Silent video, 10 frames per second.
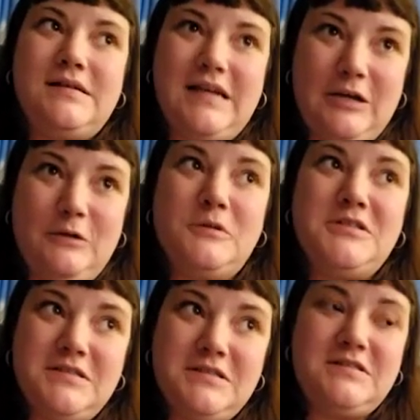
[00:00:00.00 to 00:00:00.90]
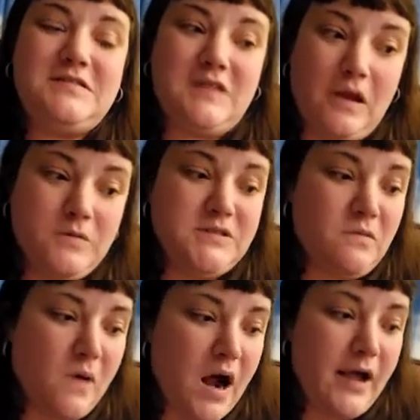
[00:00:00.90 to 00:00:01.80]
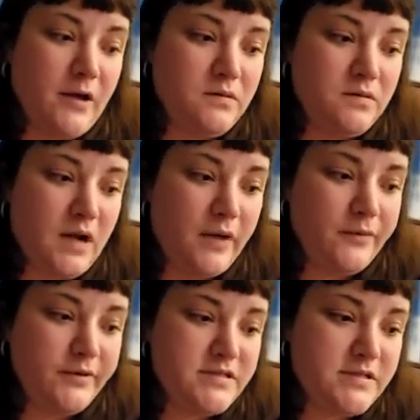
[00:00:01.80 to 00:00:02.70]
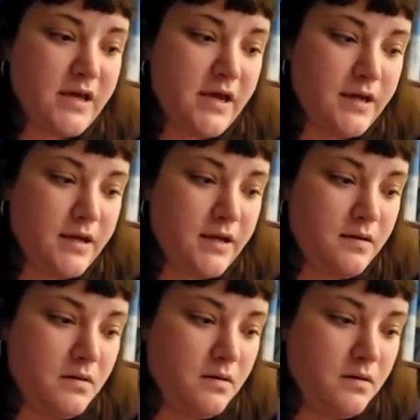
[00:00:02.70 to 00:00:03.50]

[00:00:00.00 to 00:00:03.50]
It was a while. I would say